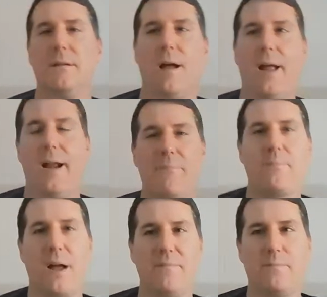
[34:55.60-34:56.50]
And
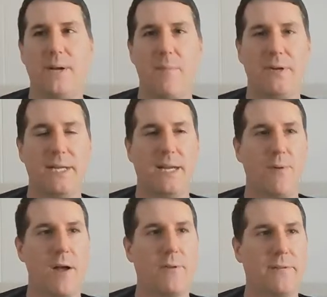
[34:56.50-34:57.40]
I've been able to get
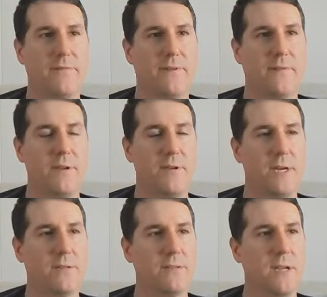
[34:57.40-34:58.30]
away with it for a few
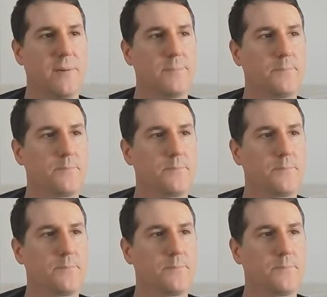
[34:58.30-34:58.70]
years now.